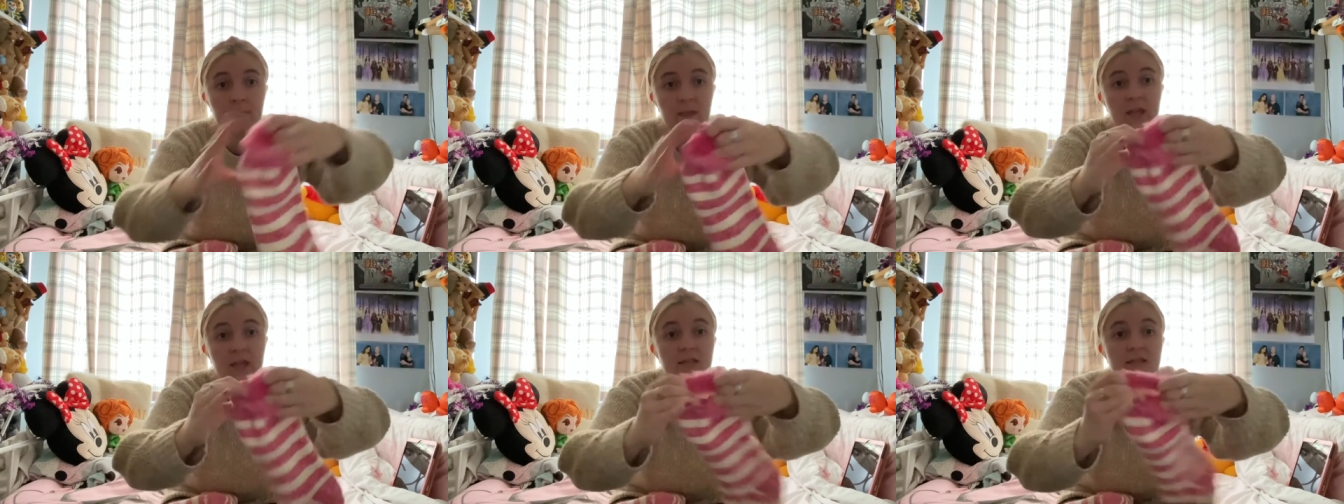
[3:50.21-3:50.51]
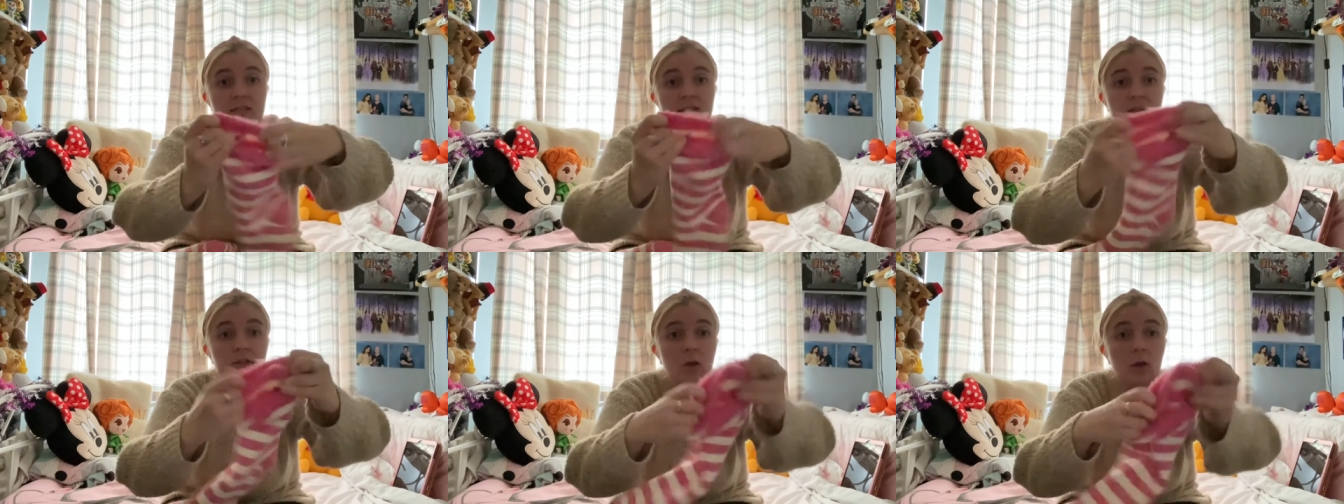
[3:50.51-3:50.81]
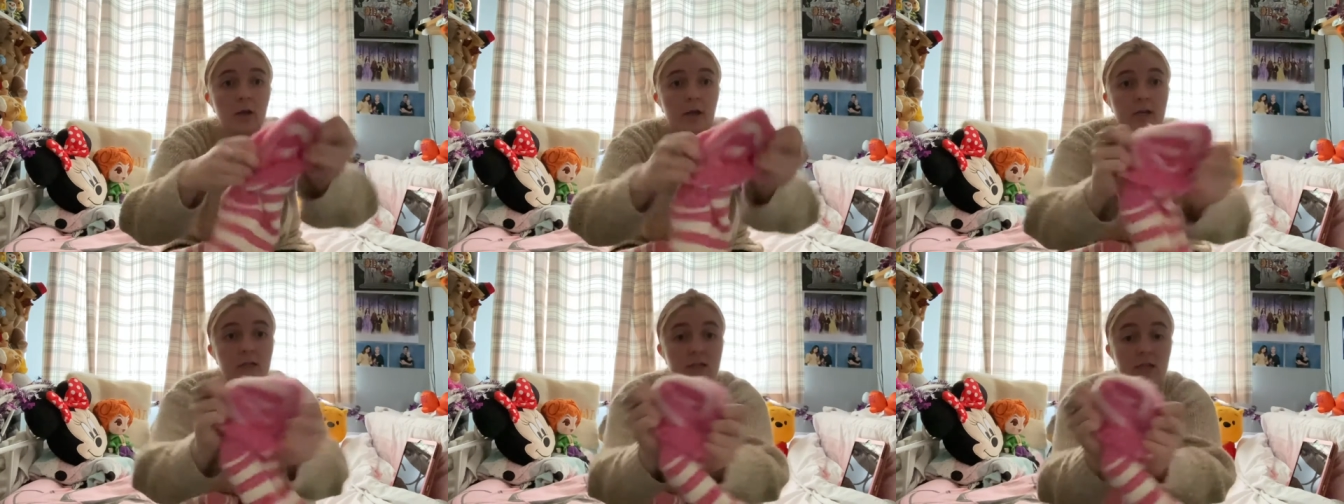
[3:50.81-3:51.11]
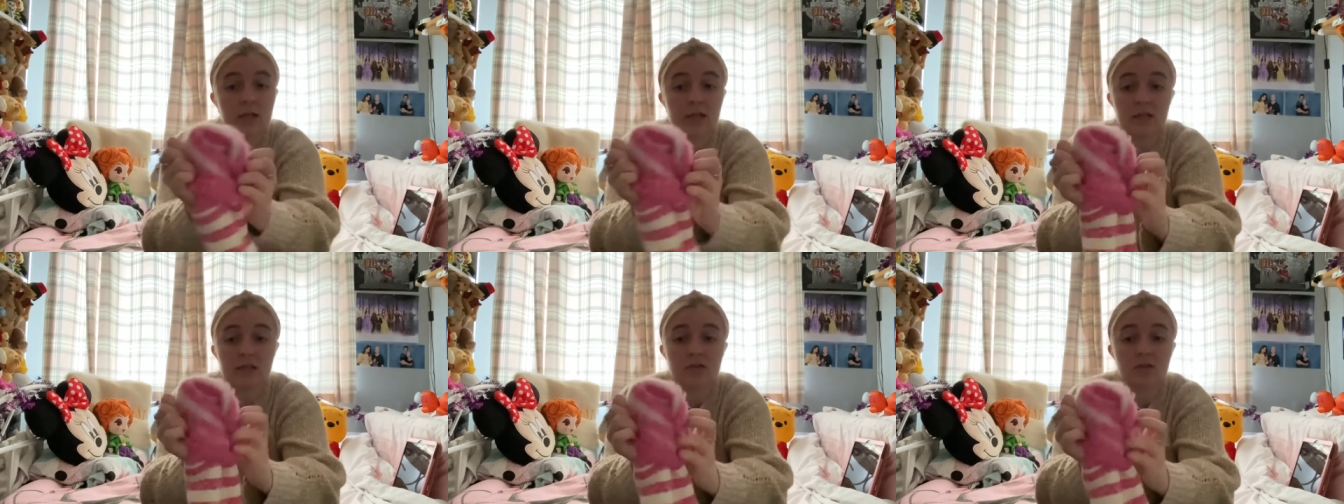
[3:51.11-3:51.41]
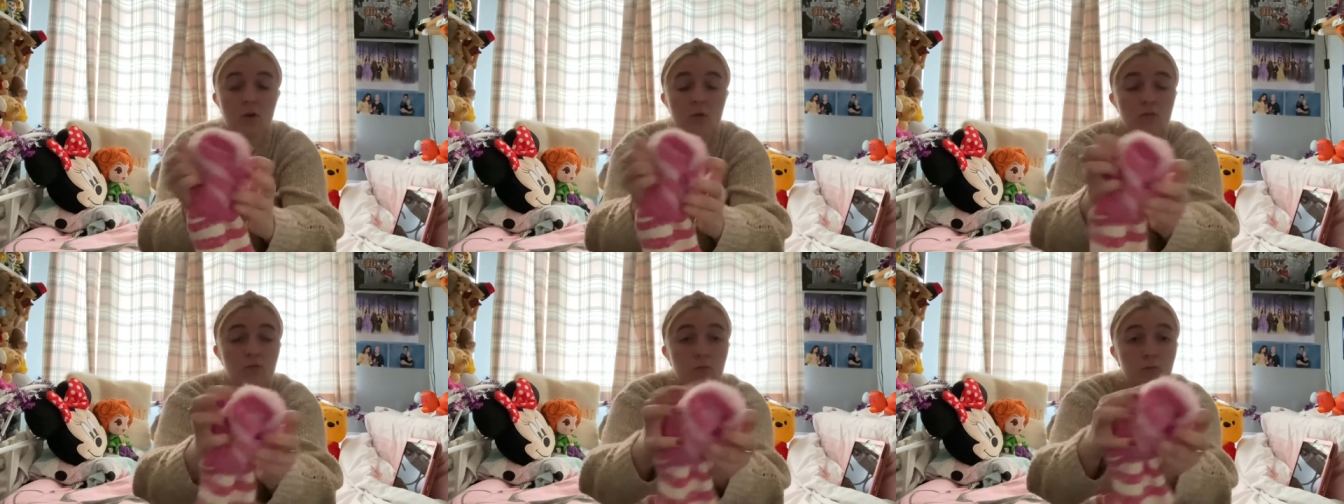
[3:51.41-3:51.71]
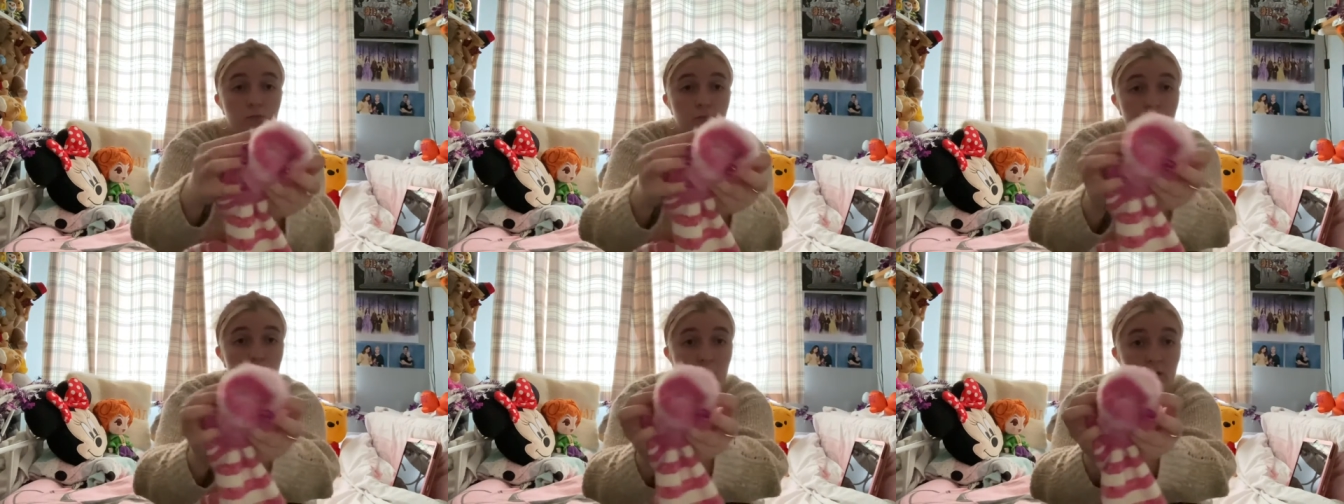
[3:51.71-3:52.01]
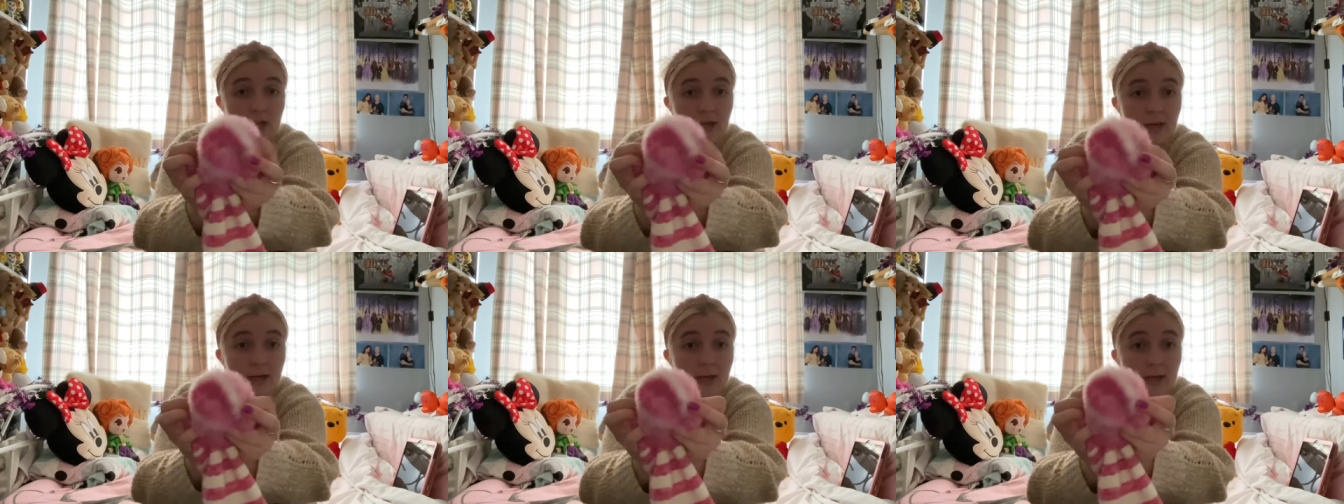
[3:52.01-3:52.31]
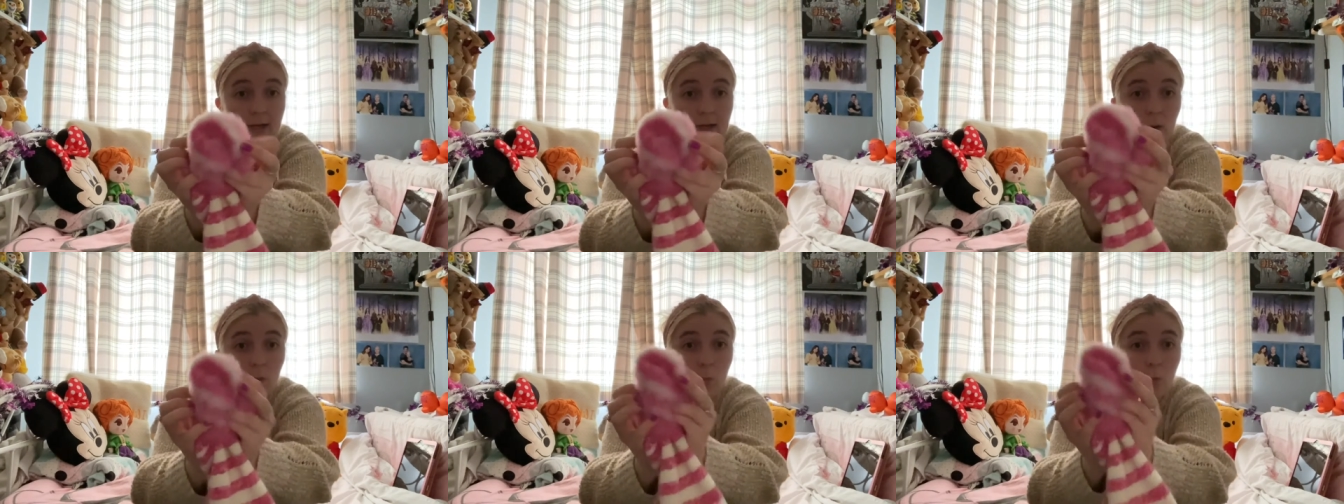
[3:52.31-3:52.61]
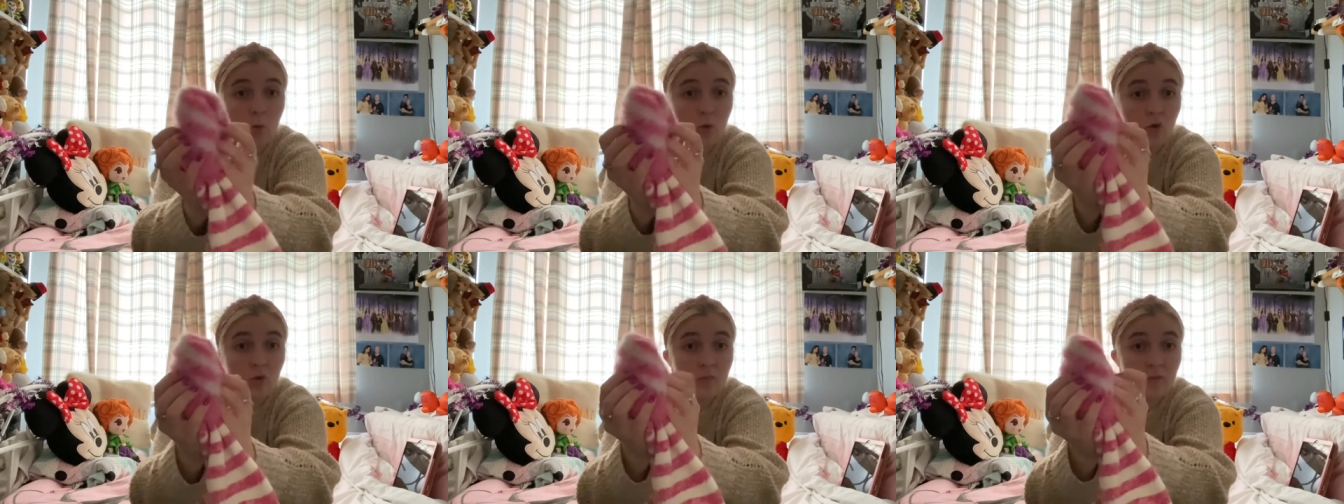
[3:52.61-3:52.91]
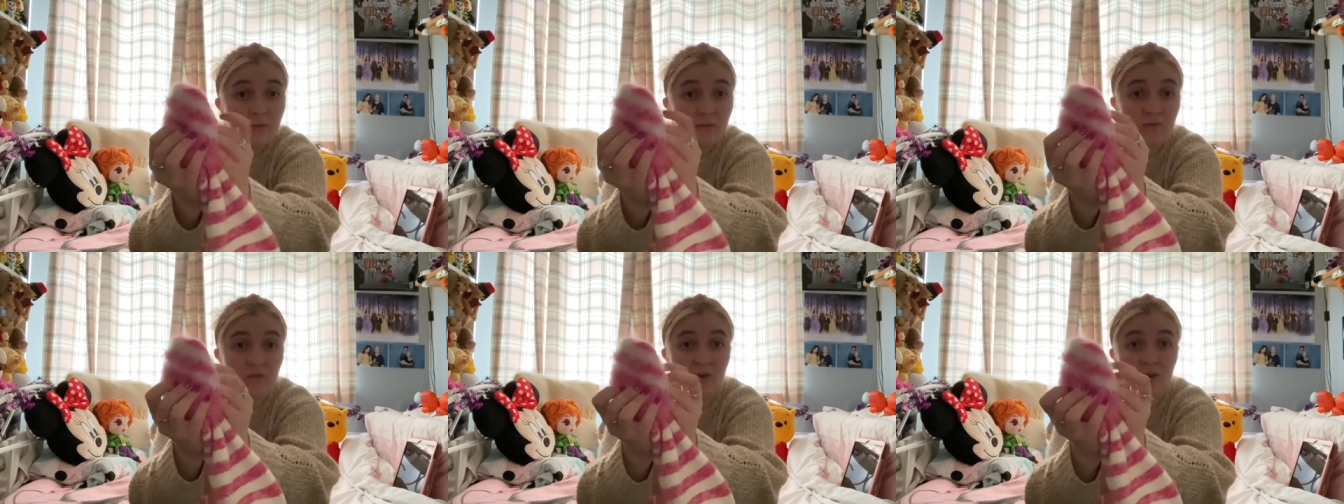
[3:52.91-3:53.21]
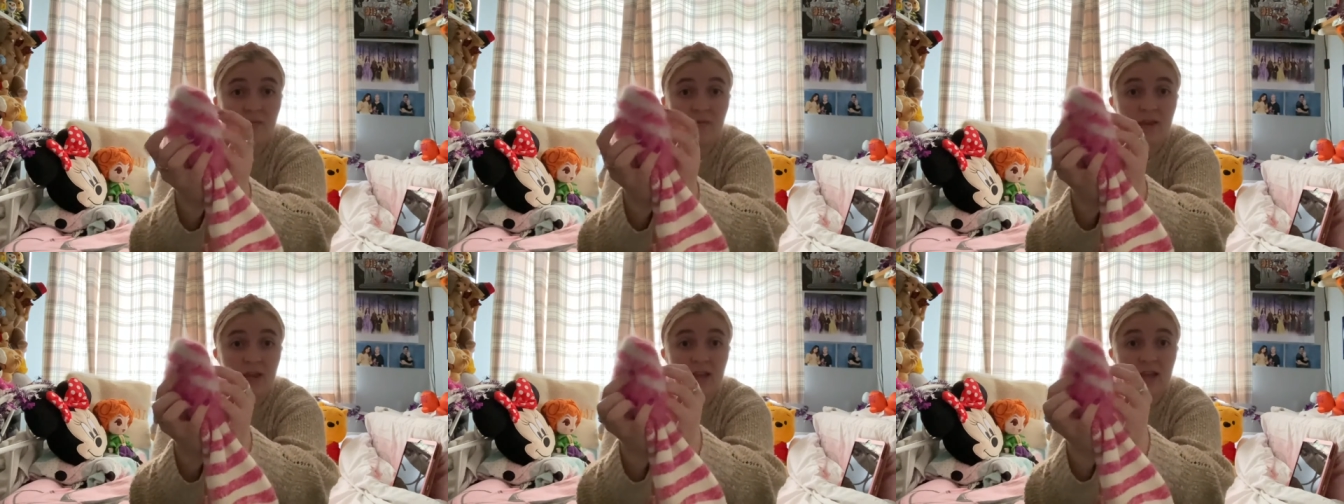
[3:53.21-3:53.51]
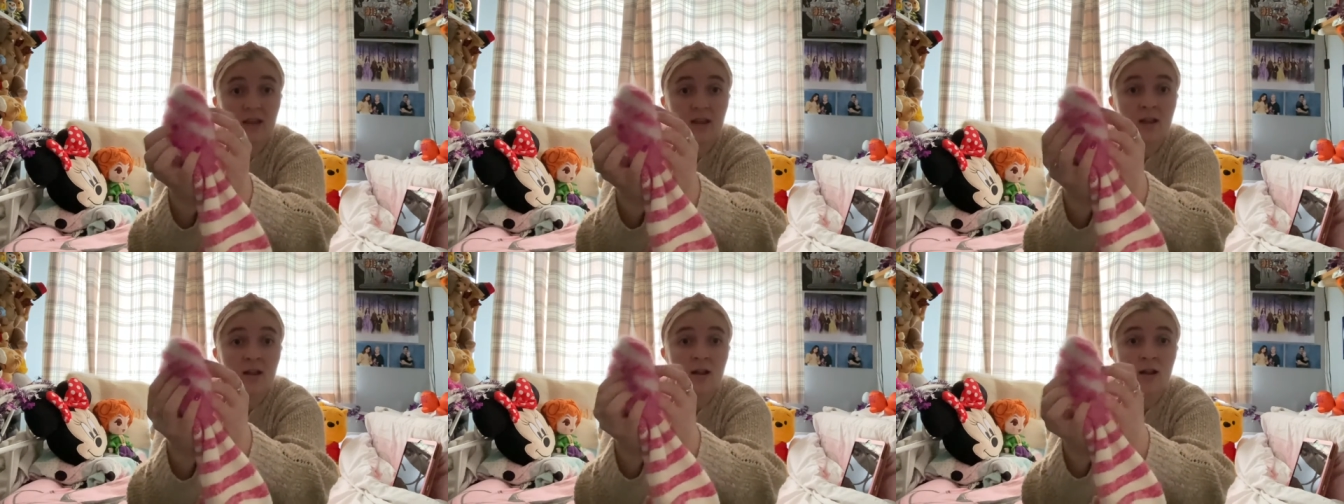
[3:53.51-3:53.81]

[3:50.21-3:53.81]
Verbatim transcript: inside it's really warm and fluffy